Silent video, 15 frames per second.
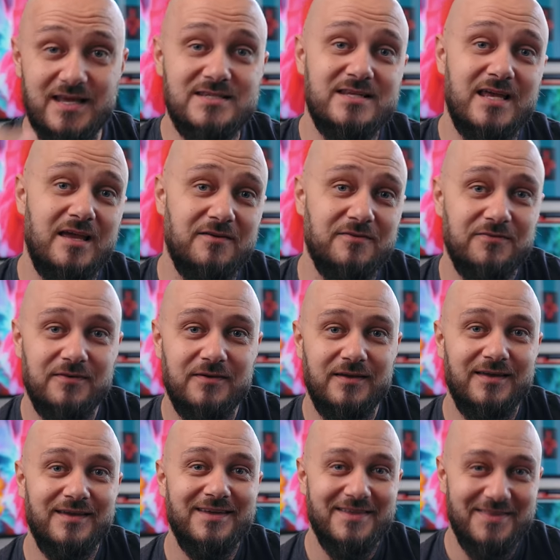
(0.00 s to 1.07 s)
safe.
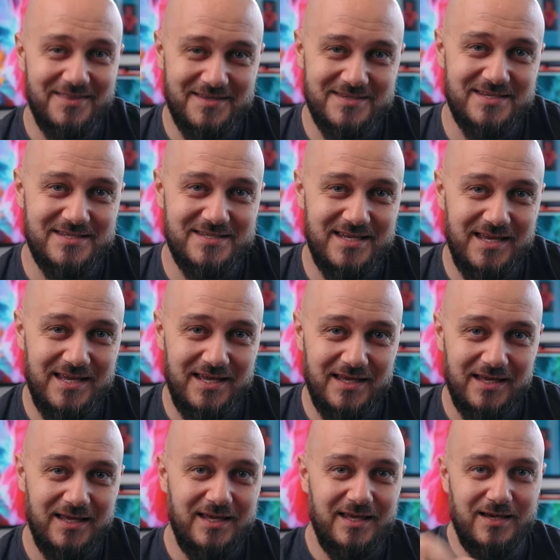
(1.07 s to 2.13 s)
This is E,
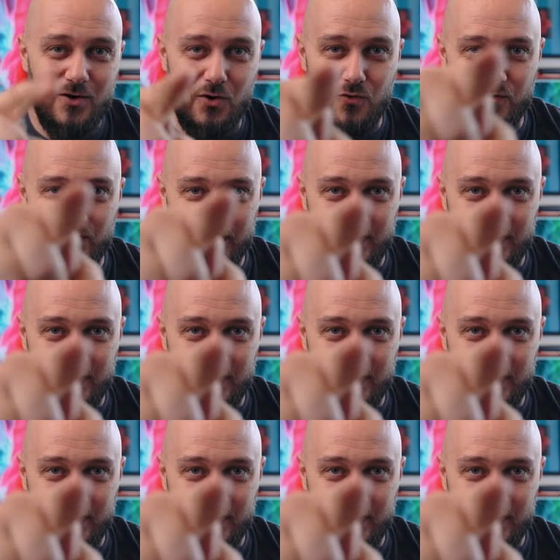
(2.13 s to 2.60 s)
over and